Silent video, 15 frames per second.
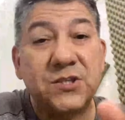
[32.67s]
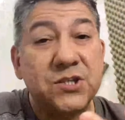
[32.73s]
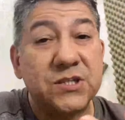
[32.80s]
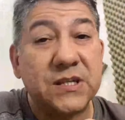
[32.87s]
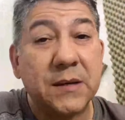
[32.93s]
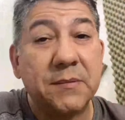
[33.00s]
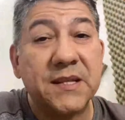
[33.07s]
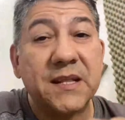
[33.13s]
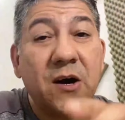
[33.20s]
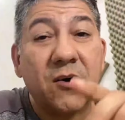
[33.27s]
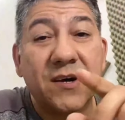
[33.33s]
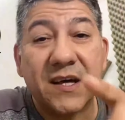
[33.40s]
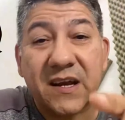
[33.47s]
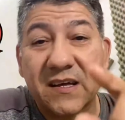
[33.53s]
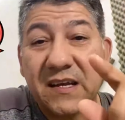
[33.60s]
I finish, I
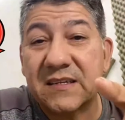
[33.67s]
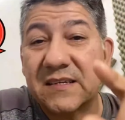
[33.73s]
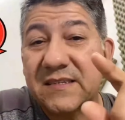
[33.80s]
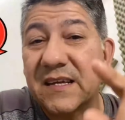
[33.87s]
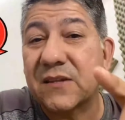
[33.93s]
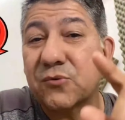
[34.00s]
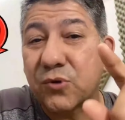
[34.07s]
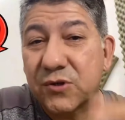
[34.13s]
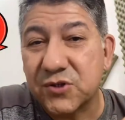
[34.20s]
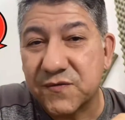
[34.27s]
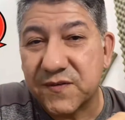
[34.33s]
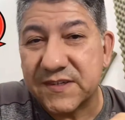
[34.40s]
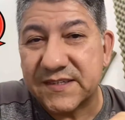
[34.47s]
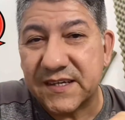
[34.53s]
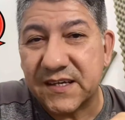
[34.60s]
want to thank all of
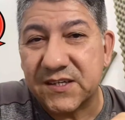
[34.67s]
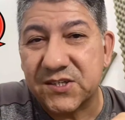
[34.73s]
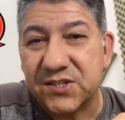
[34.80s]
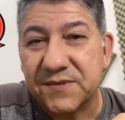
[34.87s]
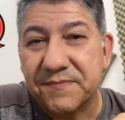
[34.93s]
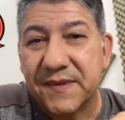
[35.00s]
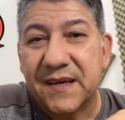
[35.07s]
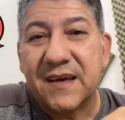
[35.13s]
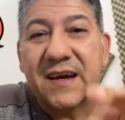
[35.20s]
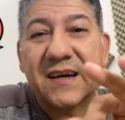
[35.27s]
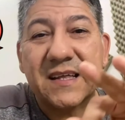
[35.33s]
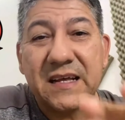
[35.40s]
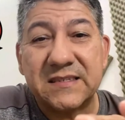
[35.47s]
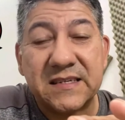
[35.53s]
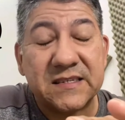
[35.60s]
you. Thanks
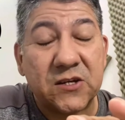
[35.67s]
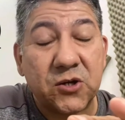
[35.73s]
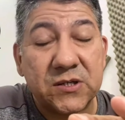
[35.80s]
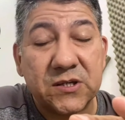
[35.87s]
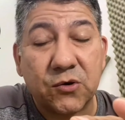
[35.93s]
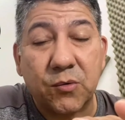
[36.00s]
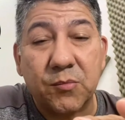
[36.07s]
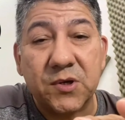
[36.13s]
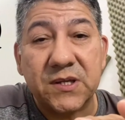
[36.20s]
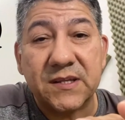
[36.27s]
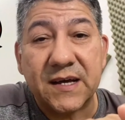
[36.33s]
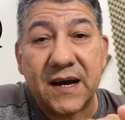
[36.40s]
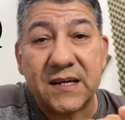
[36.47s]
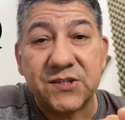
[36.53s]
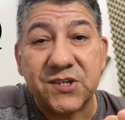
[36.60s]
to our community,
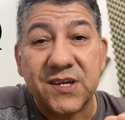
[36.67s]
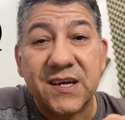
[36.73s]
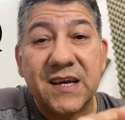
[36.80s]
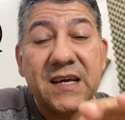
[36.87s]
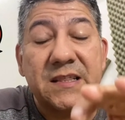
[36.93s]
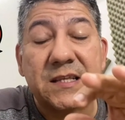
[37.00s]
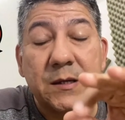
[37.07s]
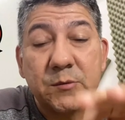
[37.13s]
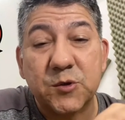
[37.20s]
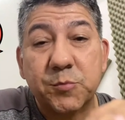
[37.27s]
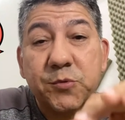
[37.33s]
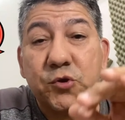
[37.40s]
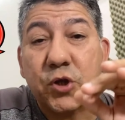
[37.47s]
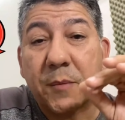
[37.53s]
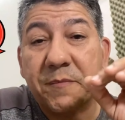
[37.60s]
we made it to the top
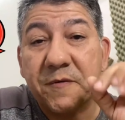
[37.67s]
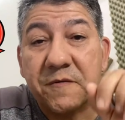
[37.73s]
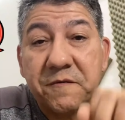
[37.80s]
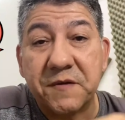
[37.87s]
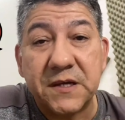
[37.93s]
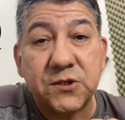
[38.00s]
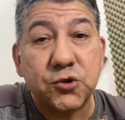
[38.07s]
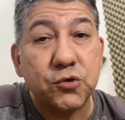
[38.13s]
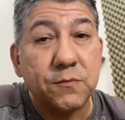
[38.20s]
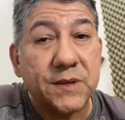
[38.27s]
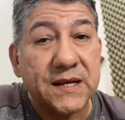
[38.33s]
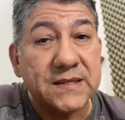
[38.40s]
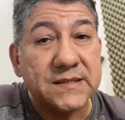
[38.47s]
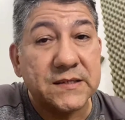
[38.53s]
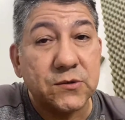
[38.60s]
20 in Brazil
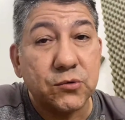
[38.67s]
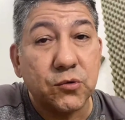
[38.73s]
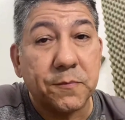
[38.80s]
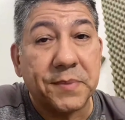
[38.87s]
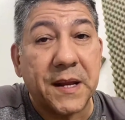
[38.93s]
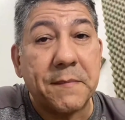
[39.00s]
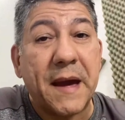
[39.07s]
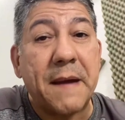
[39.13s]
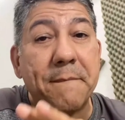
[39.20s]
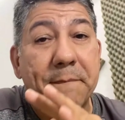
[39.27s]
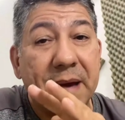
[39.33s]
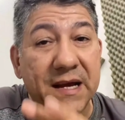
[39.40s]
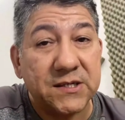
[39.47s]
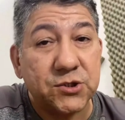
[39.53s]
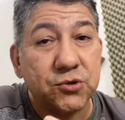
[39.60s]
in the Premier One
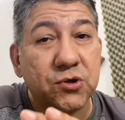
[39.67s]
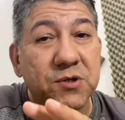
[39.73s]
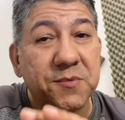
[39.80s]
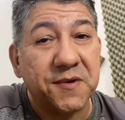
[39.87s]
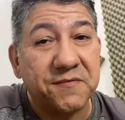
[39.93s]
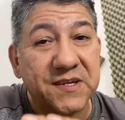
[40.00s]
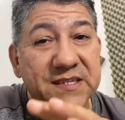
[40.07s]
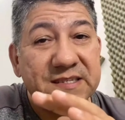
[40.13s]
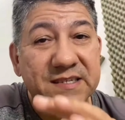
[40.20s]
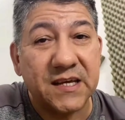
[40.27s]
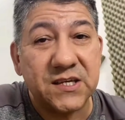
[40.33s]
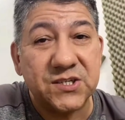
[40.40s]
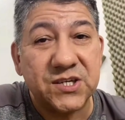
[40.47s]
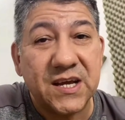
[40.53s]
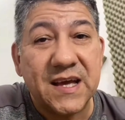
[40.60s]
Best of
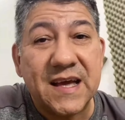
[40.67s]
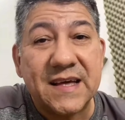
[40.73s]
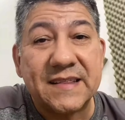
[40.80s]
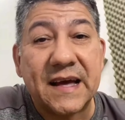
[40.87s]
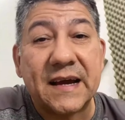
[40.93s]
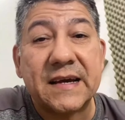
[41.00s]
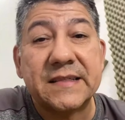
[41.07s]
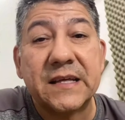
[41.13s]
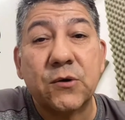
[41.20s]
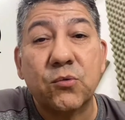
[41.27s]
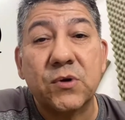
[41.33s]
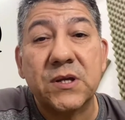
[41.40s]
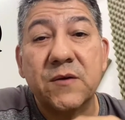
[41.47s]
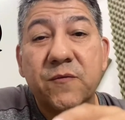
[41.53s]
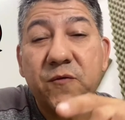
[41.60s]
2026 in the
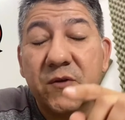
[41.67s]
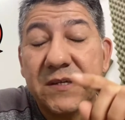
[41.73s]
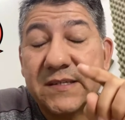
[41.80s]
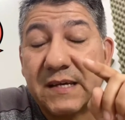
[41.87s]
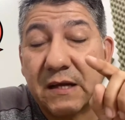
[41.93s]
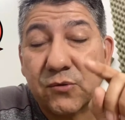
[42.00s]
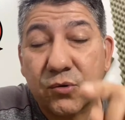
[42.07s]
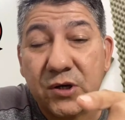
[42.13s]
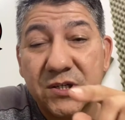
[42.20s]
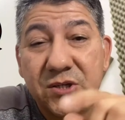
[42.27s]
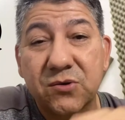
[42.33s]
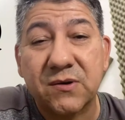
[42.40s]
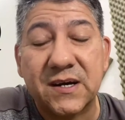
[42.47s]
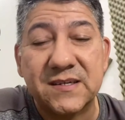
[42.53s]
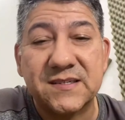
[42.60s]
Education Influencer
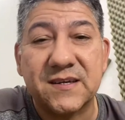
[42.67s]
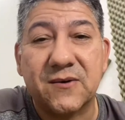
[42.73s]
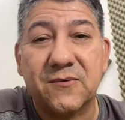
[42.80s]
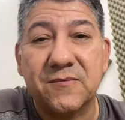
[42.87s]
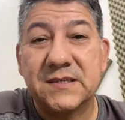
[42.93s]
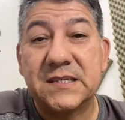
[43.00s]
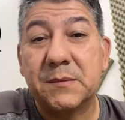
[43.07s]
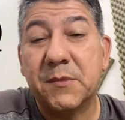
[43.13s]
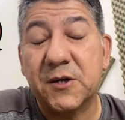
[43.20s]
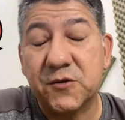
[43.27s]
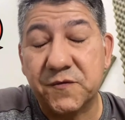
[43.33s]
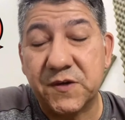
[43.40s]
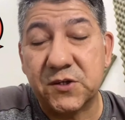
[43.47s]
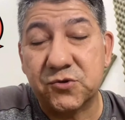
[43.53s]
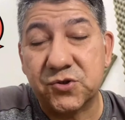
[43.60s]
category. If my
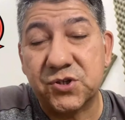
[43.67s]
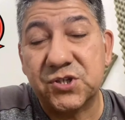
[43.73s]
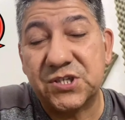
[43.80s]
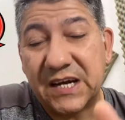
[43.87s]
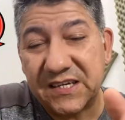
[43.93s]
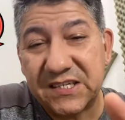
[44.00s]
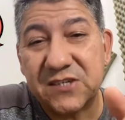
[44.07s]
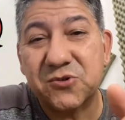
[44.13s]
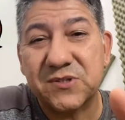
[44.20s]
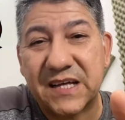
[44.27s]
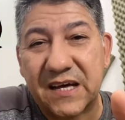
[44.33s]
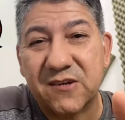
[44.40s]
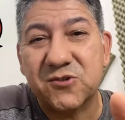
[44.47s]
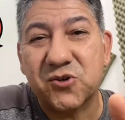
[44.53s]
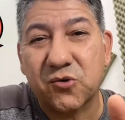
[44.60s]
videos have helped you in
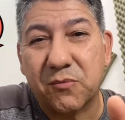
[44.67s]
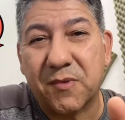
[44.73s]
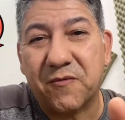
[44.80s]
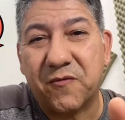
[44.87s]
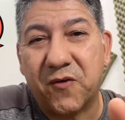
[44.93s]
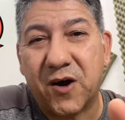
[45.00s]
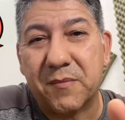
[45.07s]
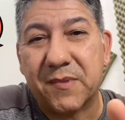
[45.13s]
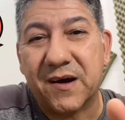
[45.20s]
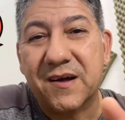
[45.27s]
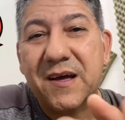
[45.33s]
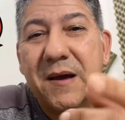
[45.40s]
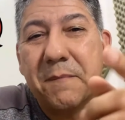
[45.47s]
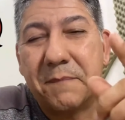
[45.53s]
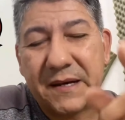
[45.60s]
any way, I
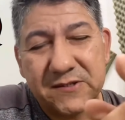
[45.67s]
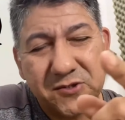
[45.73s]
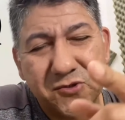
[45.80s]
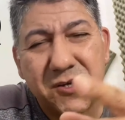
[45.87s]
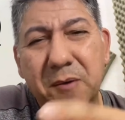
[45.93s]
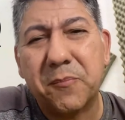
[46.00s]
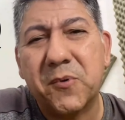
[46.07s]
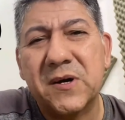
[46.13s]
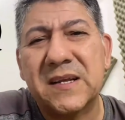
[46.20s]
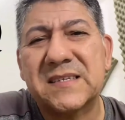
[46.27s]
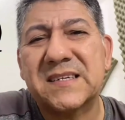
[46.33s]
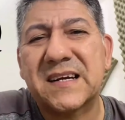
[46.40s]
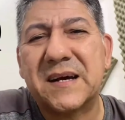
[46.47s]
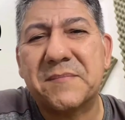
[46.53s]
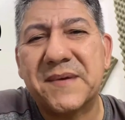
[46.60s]
ask for your support on
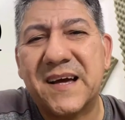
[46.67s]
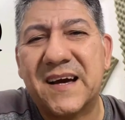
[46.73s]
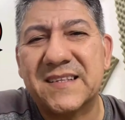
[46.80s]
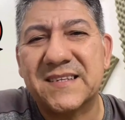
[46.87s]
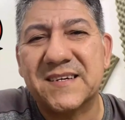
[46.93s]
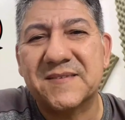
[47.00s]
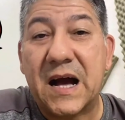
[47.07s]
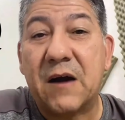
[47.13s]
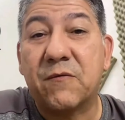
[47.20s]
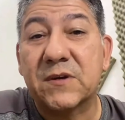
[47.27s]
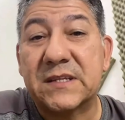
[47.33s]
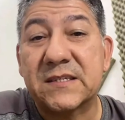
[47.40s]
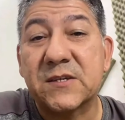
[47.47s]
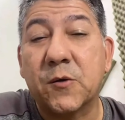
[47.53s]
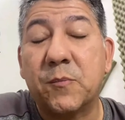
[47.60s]
this journey. You can
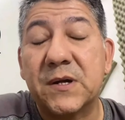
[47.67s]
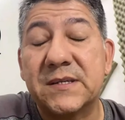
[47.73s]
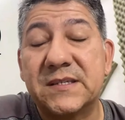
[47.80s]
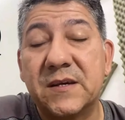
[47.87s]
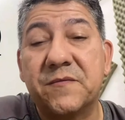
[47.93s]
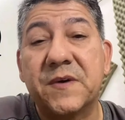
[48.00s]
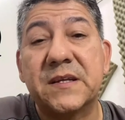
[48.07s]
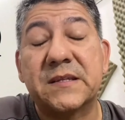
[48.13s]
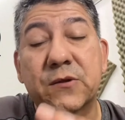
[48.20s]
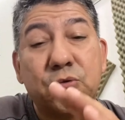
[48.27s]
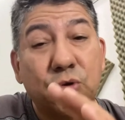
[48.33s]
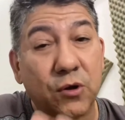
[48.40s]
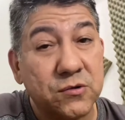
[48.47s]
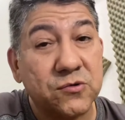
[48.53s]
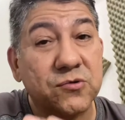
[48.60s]
vote every day
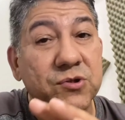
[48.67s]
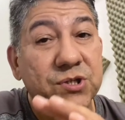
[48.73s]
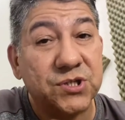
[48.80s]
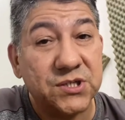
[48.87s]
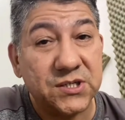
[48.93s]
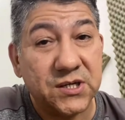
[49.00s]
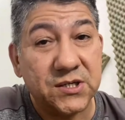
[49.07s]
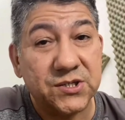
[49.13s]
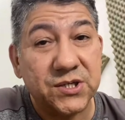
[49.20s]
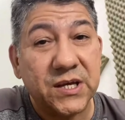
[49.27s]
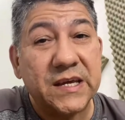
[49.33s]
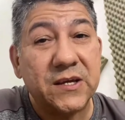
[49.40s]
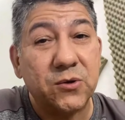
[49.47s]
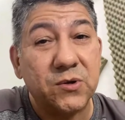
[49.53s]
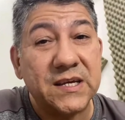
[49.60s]
and the link is in the
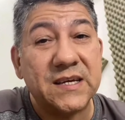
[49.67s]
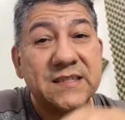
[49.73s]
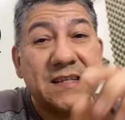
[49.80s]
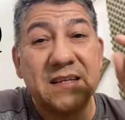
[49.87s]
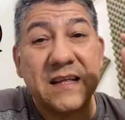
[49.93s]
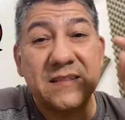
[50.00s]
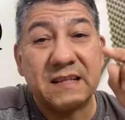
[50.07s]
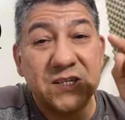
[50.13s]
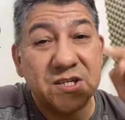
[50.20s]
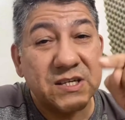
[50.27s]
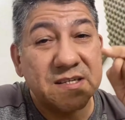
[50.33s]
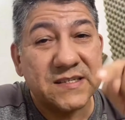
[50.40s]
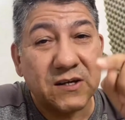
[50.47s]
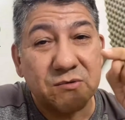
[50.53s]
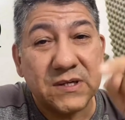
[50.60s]
description of
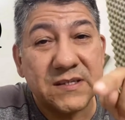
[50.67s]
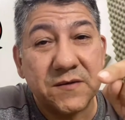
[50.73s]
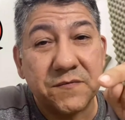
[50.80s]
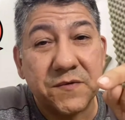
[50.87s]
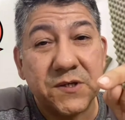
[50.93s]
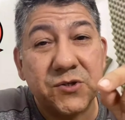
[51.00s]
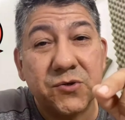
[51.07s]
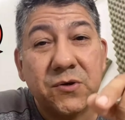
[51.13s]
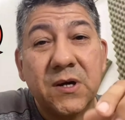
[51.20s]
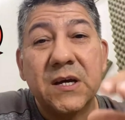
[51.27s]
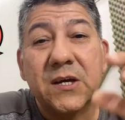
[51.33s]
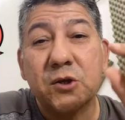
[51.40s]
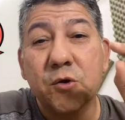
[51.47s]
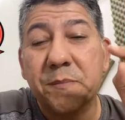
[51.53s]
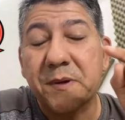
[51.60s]
this video in the
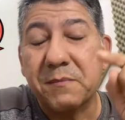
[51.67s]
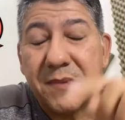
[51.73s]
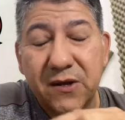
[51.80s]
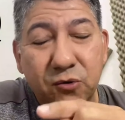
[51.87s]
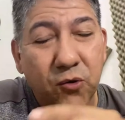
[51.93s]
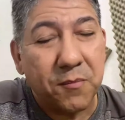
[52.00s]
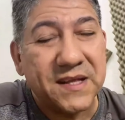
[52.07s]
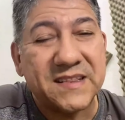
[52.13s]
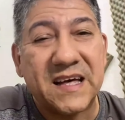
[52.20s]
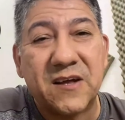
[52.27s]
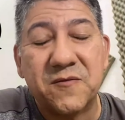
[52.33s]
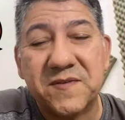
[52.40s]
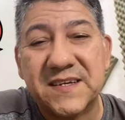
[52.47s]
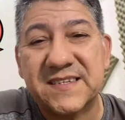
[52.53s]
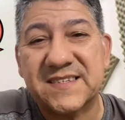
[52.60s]
first pinned
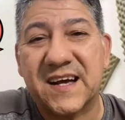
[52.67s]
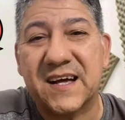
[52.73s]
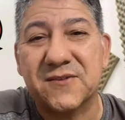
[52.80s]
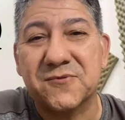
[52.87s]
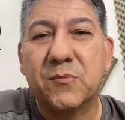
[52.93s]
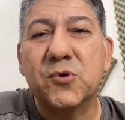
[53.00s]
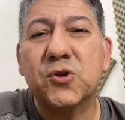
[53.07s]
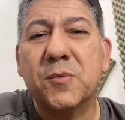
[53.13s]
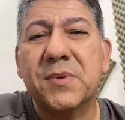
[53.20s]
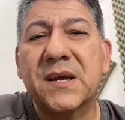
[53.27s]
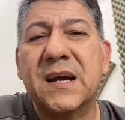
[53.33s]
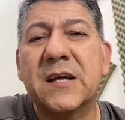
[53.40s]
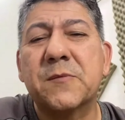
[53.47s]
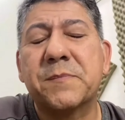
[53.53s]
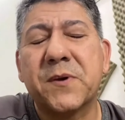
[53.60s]
comment. Thank you
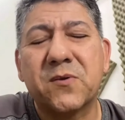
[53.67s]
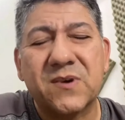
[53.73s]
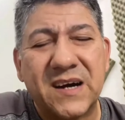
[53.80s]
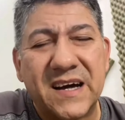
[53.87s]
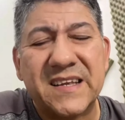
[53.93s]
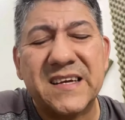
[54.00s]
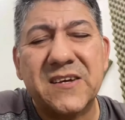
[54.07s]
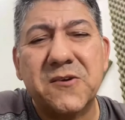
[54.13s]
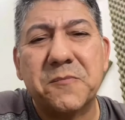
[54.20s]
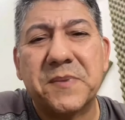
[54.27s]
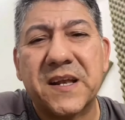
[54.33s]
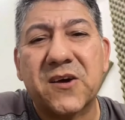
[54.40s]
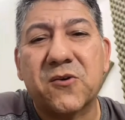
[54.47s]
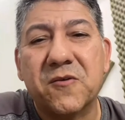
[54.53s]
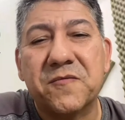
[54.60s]
for your support,
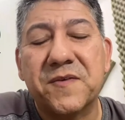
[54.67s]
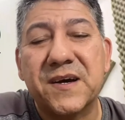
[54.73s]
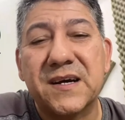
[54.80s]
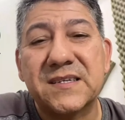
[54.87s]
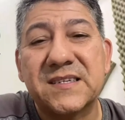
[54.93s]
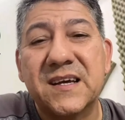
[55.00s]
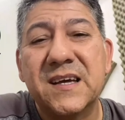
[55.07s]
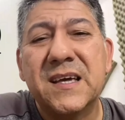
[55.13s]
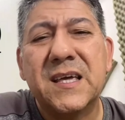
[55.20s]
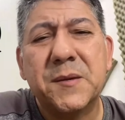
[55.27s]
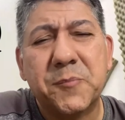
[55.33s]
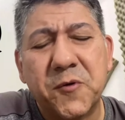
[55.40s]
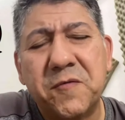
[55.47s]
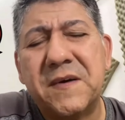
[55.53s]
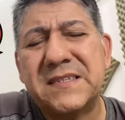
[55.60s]
trust, and
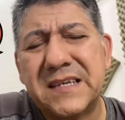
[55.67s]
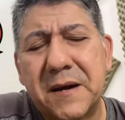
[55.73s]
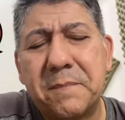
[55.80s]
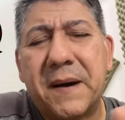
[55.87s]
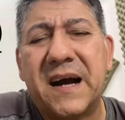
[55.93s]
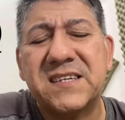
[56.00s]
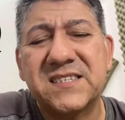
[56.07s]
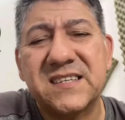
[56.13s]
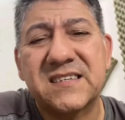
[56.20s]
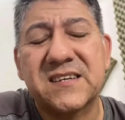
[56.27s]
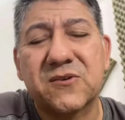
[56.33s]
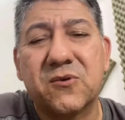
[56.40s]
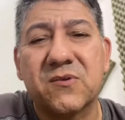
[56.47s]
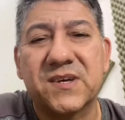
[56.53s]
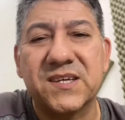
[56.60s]
being part of this
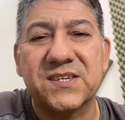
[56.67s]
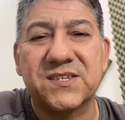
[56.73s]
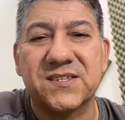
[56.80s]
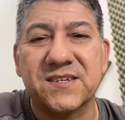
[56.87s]
achievement.